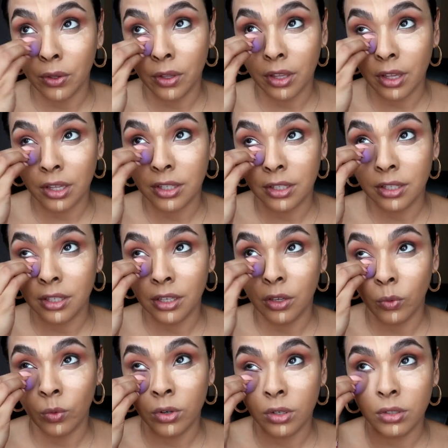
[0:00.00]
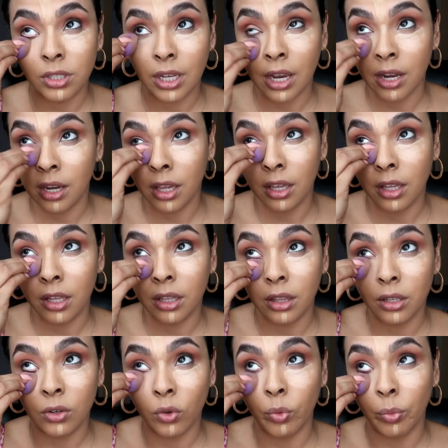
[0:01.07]
So it's the Real Technique
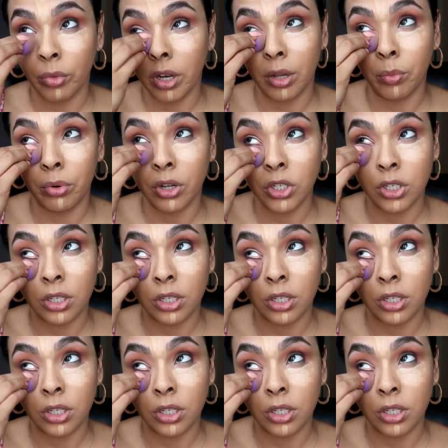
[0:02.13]
little mini